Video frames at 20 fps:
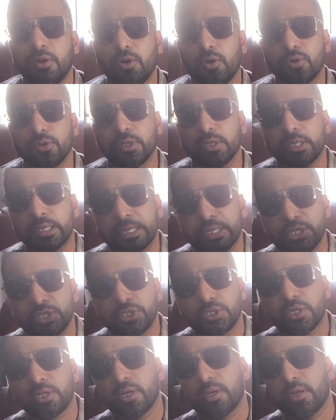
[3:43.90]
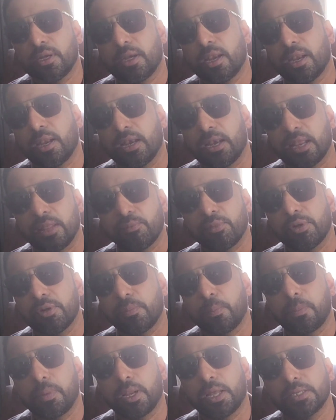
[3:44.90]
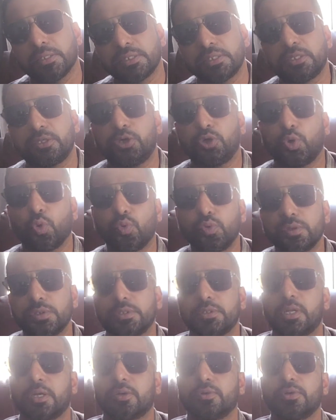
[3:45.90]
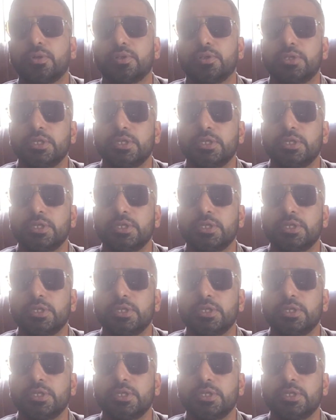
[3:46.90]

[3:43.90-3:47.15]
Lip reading: or the initial lemon blast tones down,